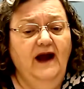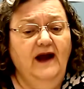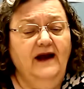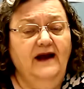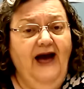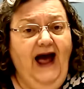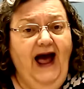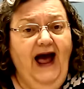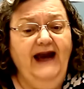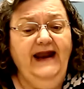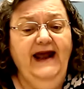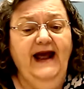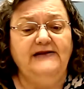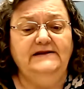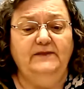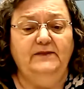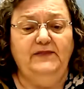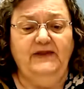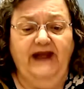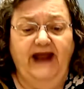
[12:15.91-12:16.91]
God has
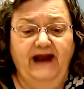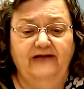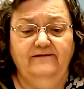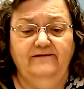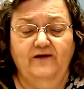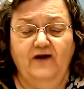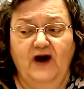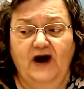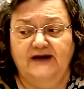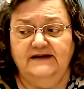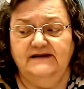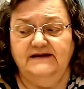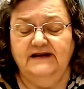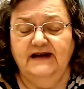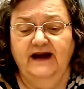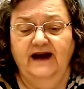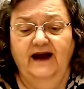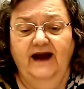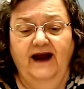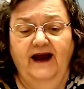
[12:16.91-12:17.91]
a plan for us,
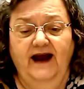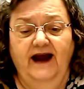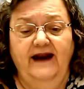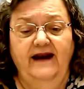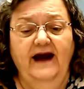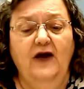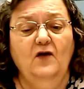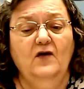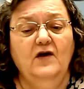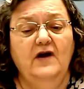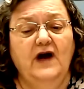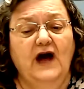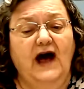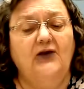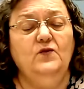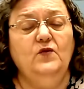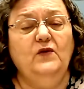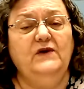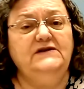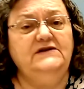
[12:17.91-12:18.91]
and now
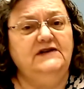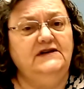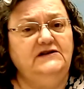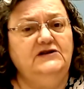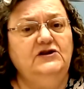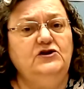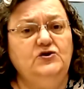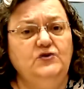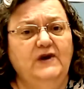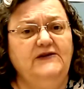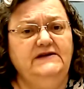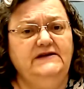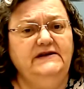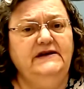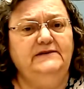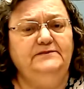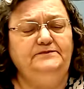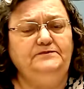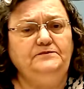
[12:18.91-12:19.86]
God wants us to trust him.